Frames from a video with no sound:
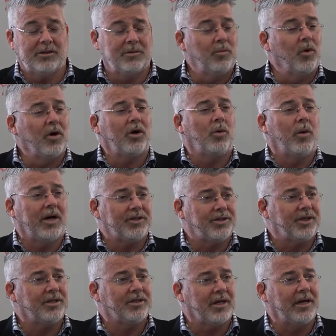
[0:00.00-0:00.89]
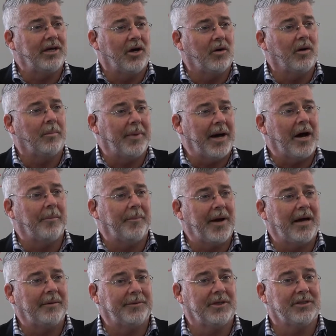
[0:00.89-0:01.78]
more questions I know about
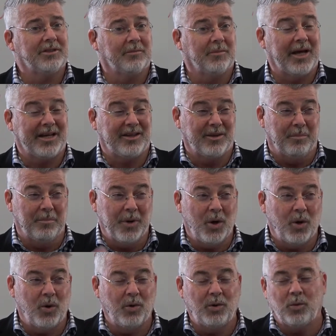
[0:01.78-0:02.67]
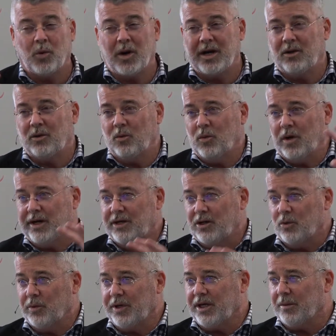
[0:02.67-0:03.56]
baptism, like the mode. Why
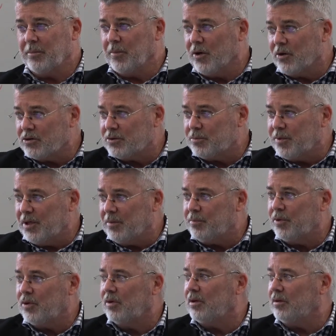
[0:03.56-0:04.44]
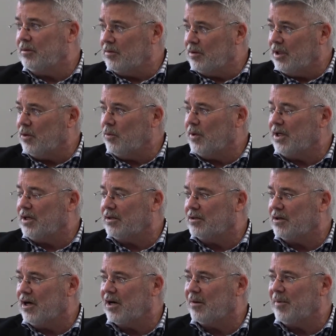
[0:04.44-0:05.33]
don't we immerse people? And you know, we
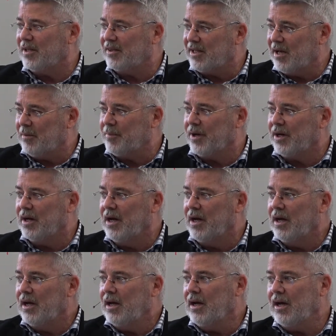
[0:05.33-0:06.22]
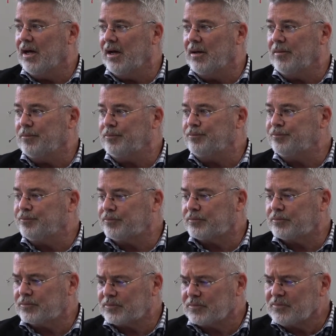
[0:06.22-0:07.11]
could talk about that. But
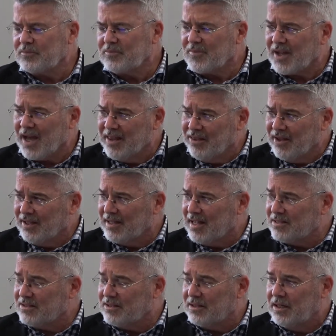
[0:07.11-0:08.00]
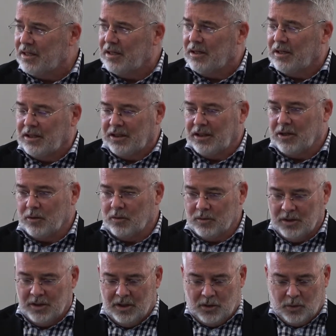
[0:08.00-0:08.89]
I think that's, you know,